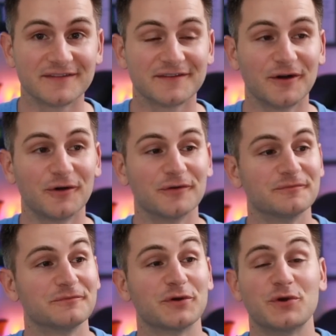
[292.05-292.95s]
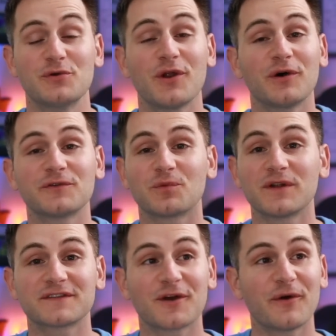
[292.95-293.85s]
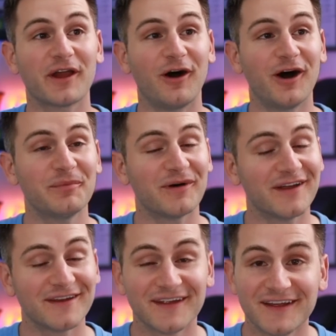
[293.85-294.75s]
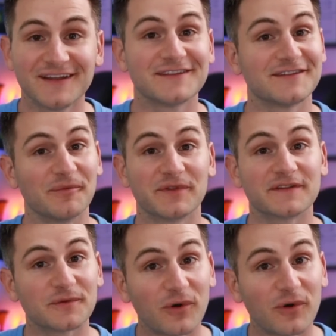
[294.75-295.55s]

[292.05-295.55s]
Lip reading: So who knows what's going on, but something to